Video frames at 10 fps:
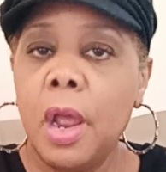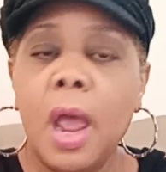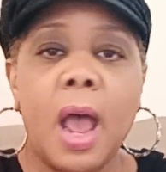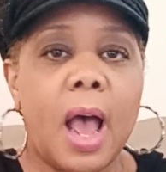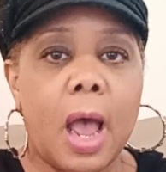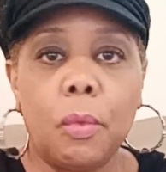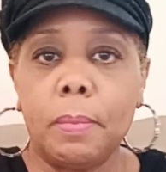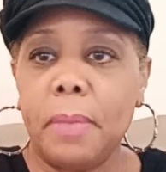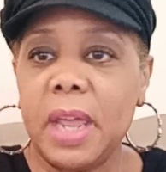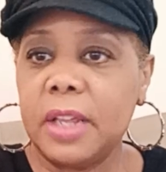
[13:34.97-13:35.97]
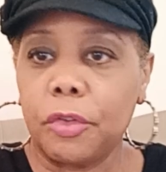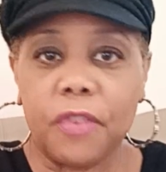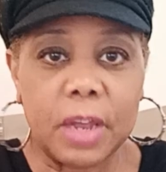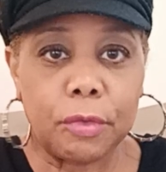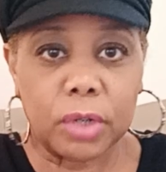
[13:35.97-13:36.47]
I would bake their
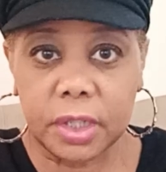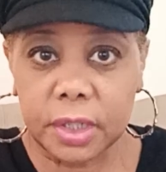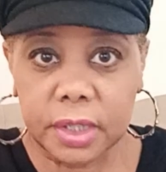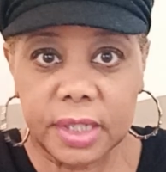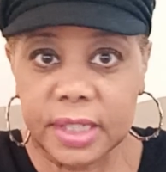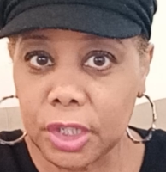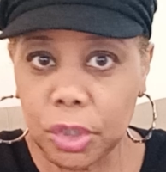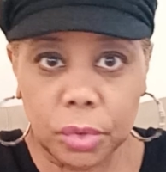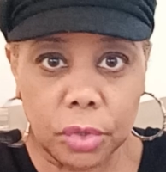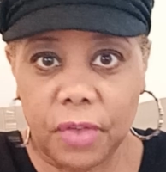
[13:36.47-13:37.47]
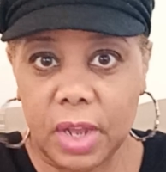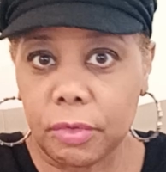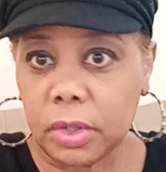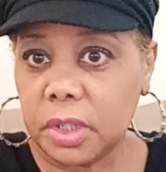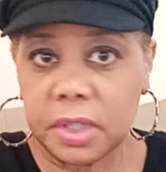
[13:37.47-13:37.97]
favorite cookies. I knew what their favorite
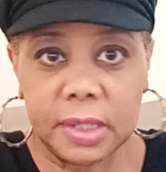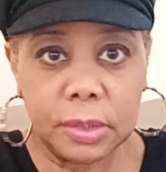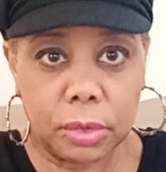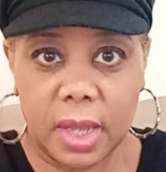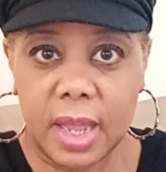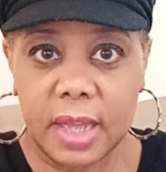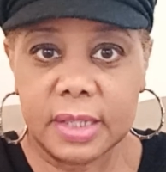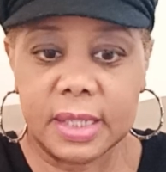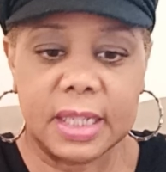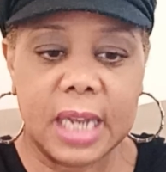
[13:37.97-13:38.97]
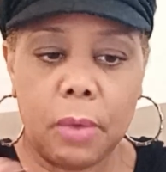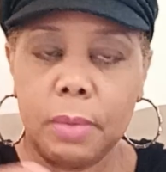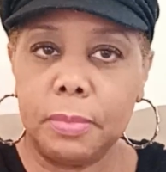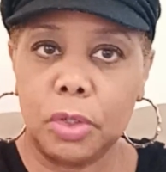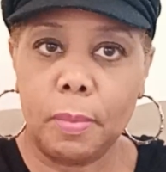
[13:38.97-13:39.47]
cookies or cakes, and then I would, you know,
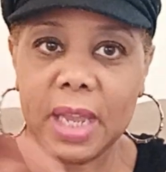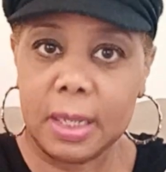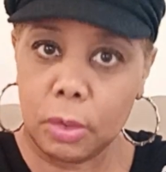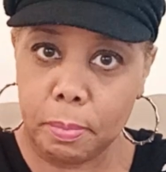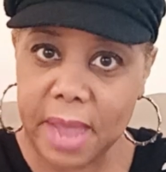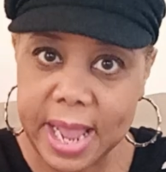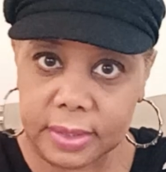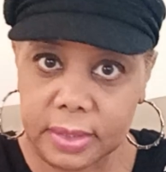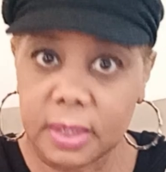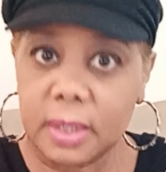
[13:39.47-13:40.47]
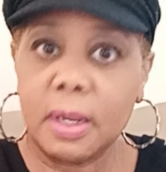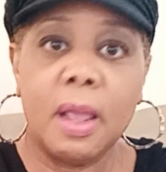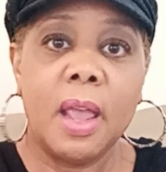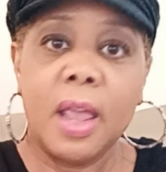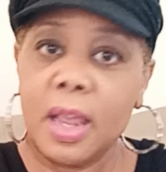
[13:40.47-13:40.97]
make a little basket
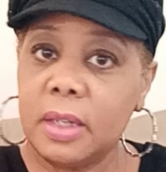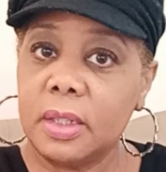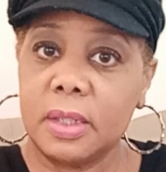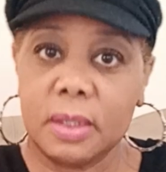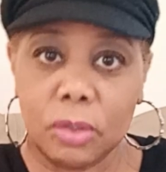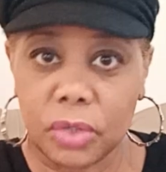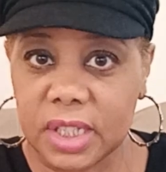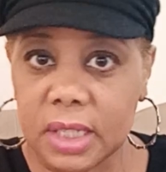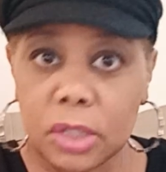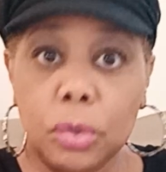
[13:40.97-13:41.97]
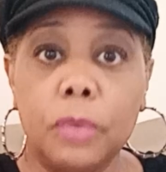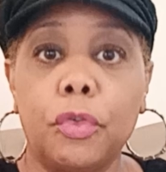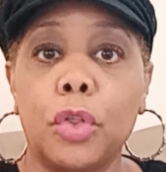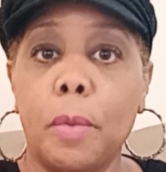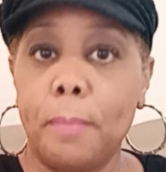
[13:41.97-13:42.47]
and just, you know, send it to them for their
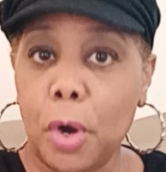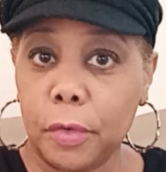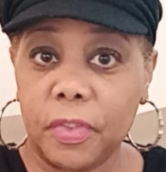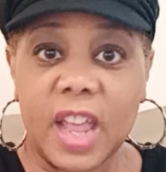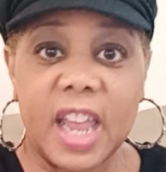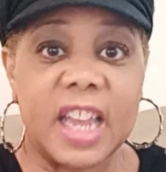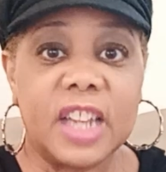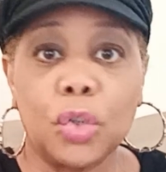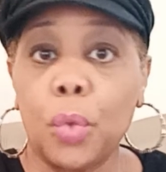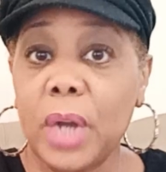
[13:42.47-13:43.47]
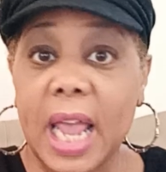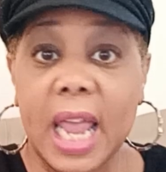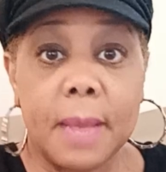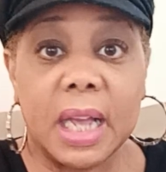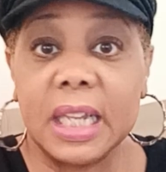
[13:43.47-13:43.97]
birthdays. Or when I had my
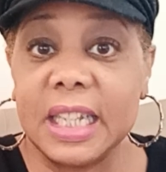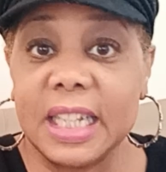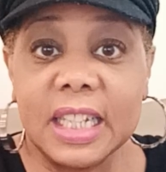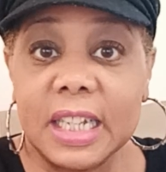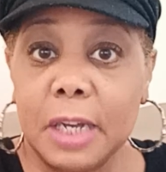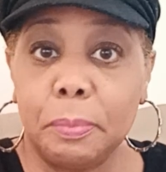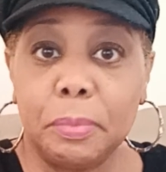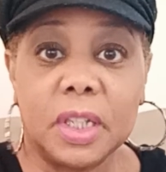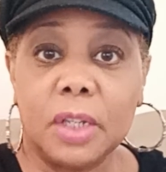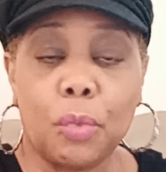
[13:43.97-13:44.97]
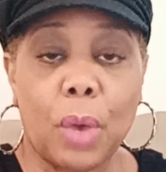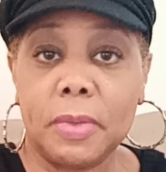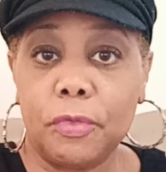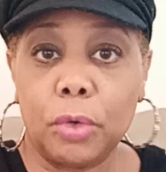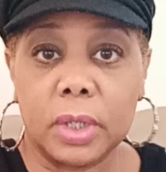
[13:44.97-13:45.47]
cleaning company right before
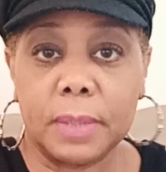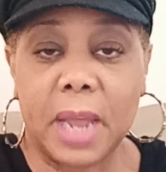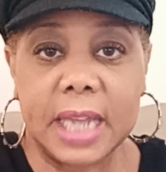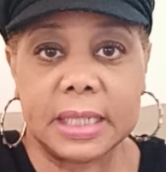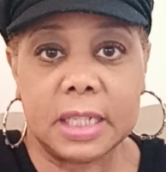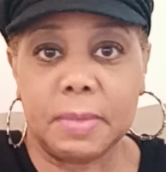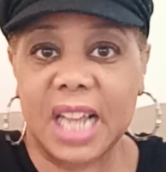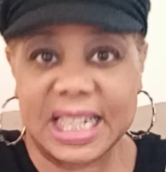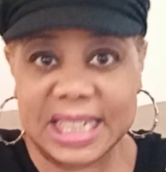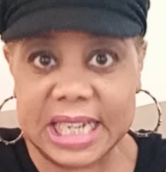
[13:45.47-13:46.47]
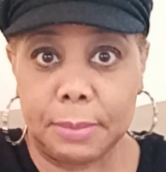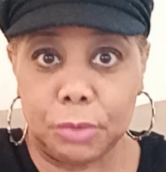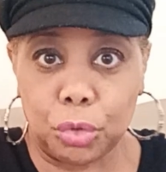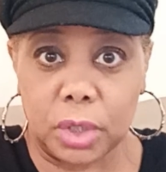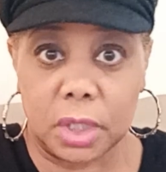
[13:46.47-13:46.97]
a pandemic, I stopped doing it